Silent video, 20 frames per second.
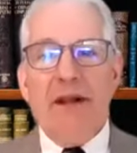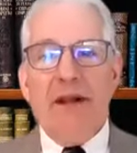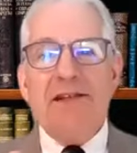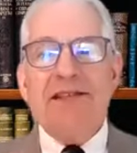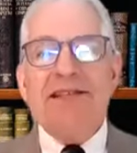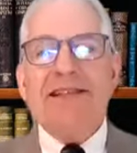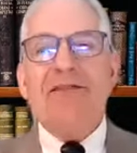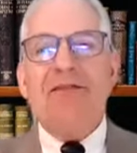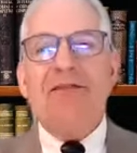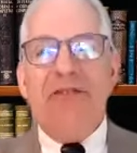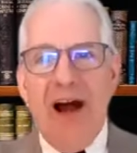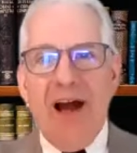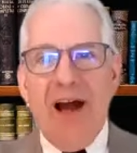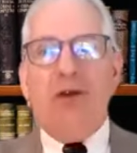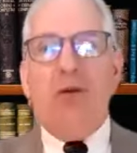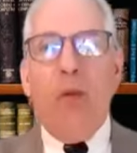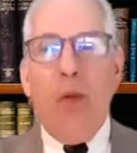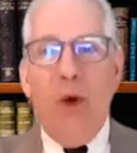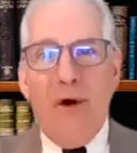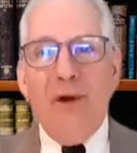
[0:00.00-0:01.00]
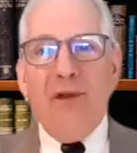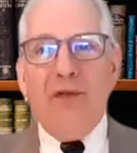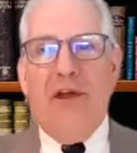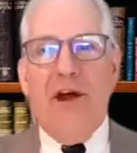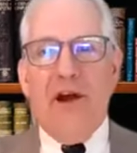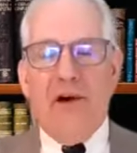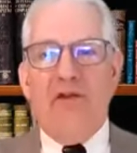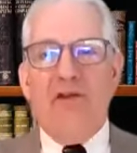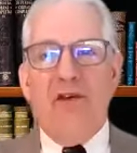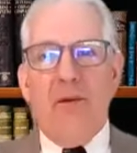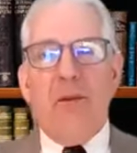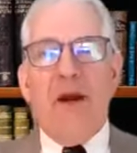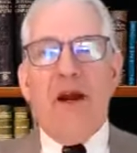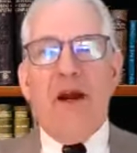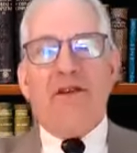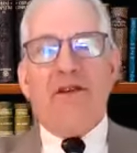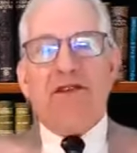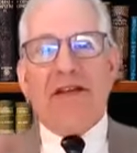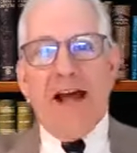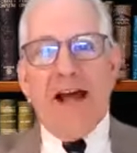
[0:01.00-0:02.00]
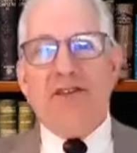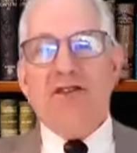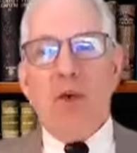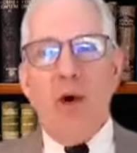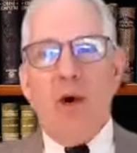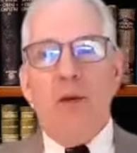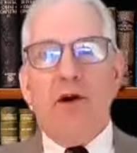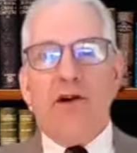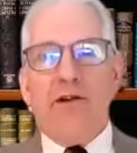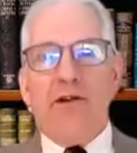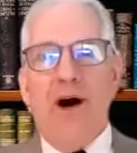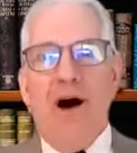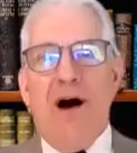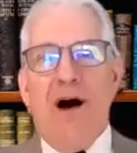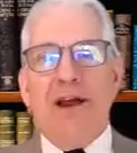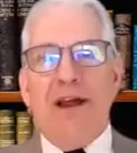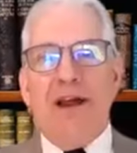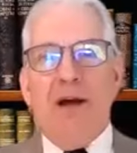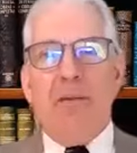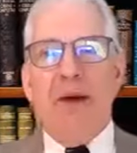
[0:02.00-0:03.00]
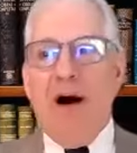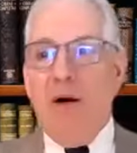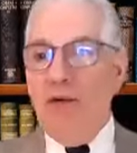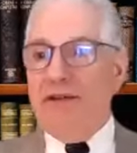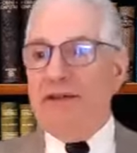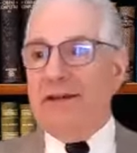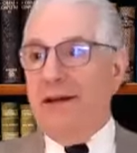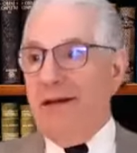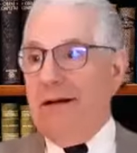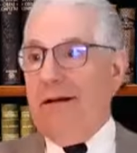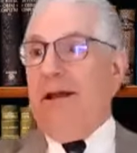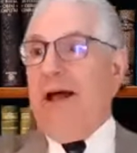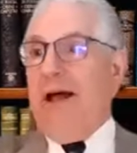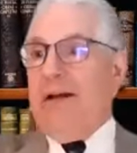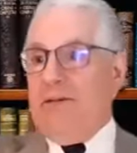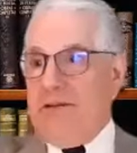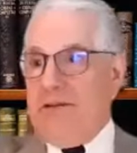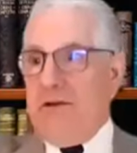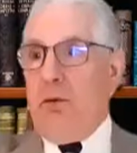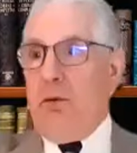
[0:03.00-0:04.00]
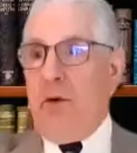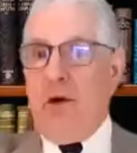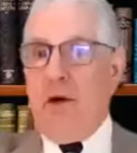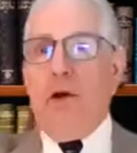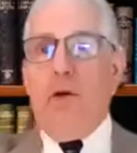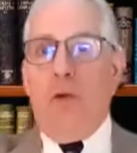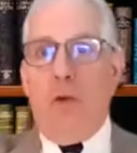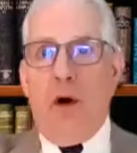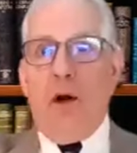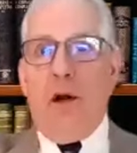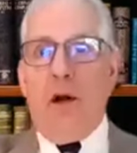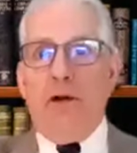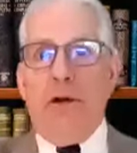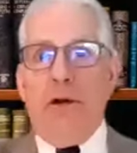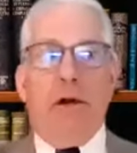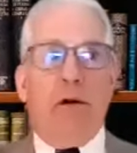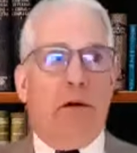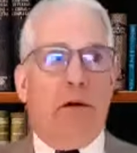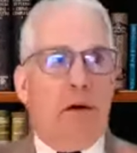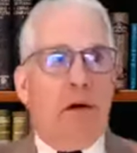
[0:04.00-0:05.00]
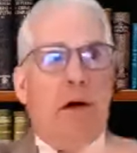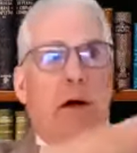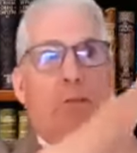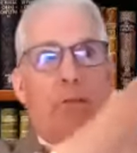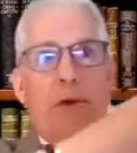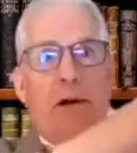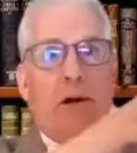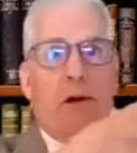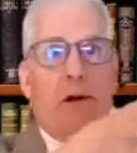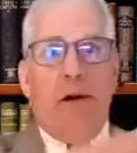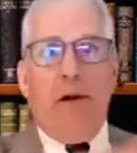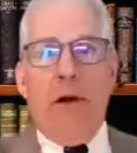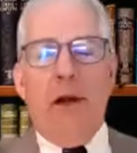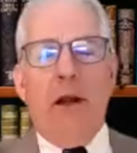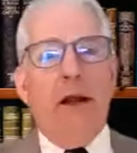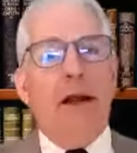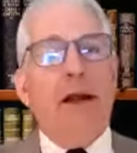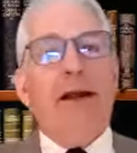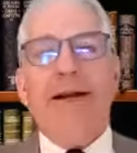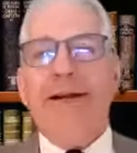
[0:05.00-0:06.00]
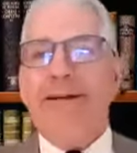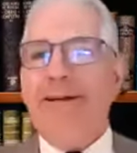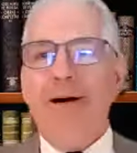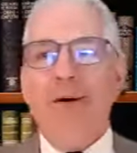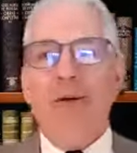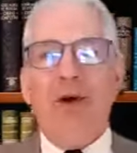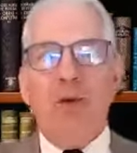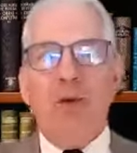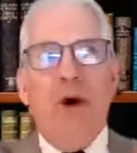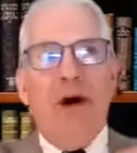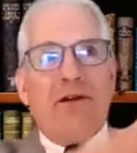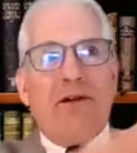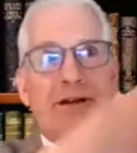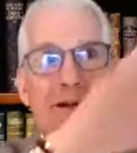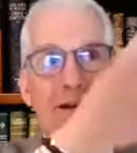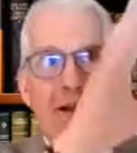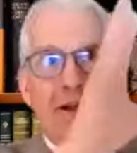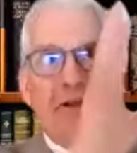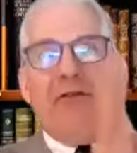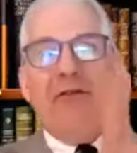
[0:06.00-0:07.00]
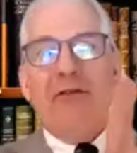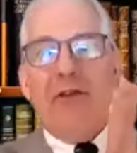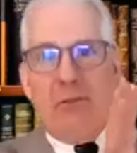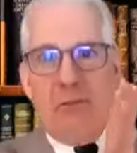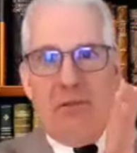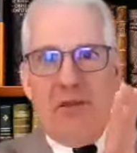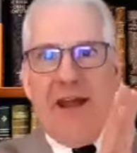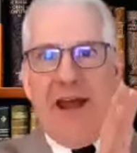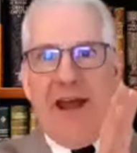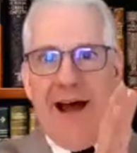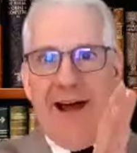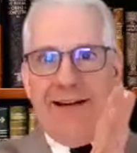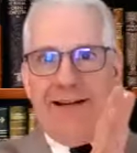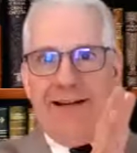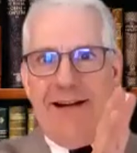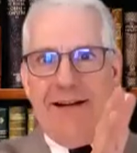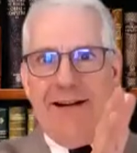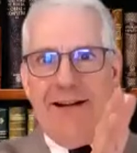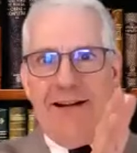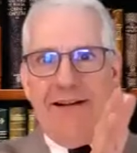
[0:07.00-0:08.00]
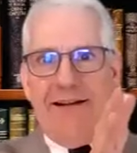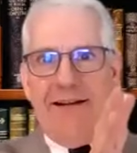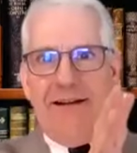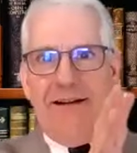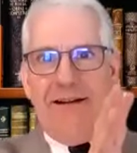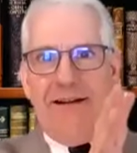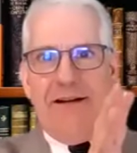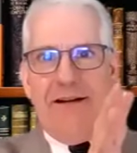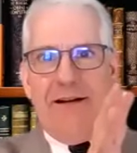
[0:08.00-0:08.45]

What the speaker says: But let's define world there for a minute, because that's what we're talking about. We say, oh, that's the real world. You're up here. No, we want to live from the ideal.